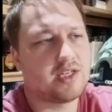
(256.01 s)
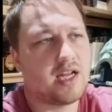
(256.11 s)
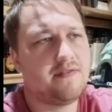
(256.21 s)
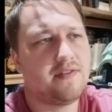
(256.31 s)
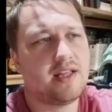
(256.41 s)
I
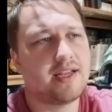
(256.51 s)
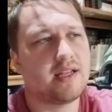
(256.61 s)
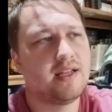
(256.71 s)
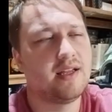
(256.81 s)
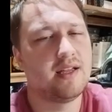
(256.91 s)
feel like
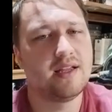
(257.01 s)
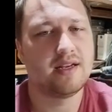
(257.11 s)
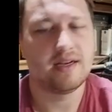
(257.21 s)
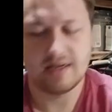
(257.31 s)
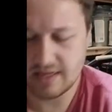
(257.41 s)

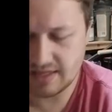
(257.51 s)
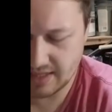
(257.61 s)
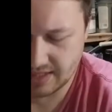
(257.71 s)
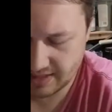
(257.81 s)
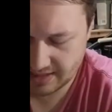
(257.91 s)

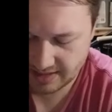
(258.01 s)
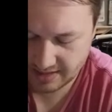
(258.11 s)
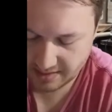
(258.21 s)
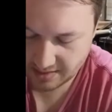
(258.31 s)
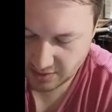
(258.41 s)
it
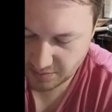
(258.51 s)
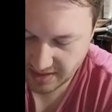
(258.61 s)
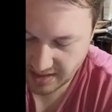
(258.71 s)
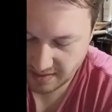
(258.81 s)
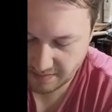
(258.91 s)
could
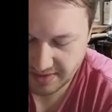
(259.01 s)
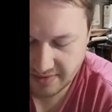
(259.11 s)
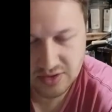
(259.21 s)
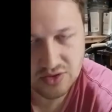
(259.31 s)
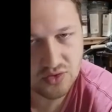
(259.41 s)
be a bit of a
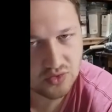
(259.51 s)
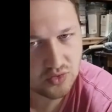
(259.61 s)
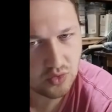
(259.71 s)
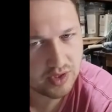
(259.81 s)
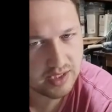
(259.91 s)

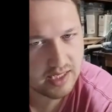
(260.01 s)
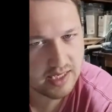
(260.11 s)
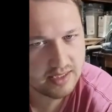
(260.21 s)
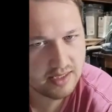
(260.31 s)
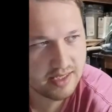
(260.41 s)

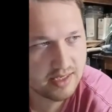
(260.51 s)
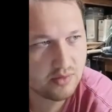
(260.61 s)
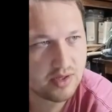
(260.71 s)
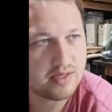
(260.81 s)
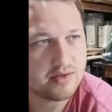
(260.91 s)
storyline thing
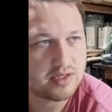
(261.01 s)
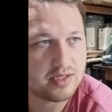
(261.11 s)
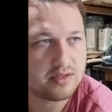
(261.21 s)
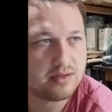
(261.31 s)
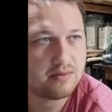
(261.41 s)
where there's
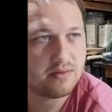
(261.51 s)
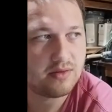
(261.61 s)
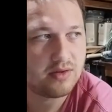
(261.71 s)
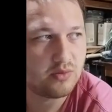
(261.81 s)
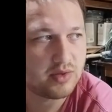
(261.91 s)
this
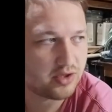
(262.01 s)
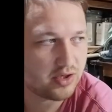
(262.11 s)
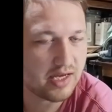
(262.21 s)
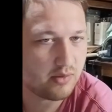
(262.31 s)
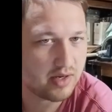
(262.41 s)
wizard
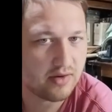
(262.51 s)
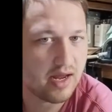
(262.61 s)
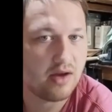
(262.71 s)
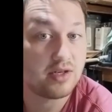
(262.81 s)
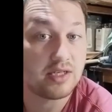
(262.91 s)
that went
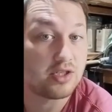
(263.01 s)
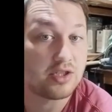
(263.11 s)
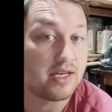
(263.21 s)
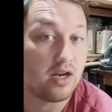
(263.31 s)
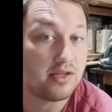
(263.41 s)
around and just
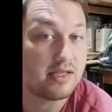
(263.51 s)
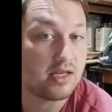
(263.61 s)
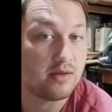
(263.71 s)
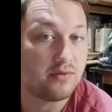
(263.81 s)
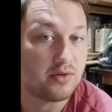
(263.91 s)
did all these
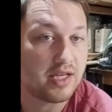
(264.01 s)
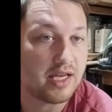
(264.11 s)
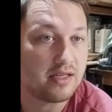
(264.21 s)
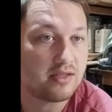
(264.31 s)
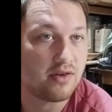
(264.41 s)
helpful
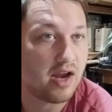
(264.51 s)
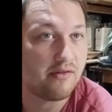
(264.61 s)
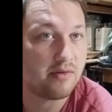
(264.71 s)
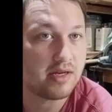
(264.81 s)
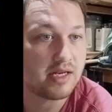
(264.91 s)
things for
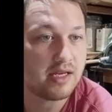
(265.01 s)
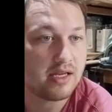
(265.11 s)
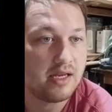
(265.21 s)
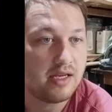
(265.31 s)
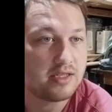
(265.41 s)
everybody
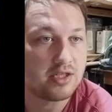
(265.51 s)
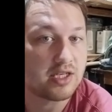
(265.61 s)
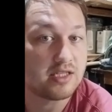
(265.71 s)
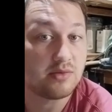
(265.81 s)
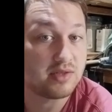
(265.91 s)
just because
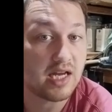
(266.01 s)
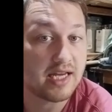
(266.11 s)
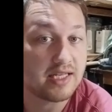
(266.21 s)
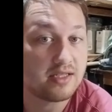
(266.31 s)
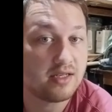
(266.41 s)
he was
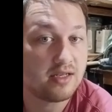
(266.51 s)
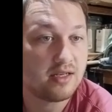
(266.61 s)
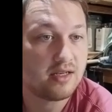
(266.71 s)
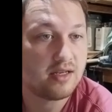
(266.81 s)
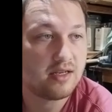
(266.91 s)
nice
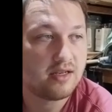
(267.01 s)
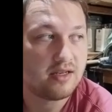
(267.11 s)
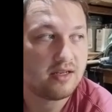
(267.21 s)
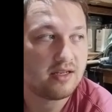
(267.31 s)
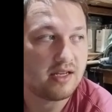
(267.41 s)

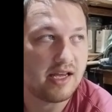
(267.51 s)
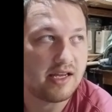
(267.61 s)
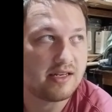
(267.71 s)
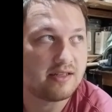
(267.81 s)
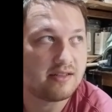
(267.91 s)

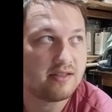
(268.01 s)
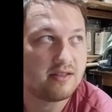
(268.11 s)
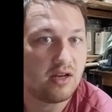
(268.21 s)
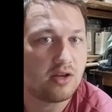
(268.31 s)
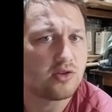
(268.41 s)
and
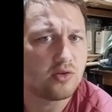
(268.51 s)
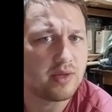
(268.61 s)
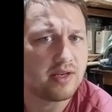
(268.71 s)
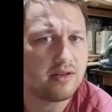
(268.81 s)
also weird,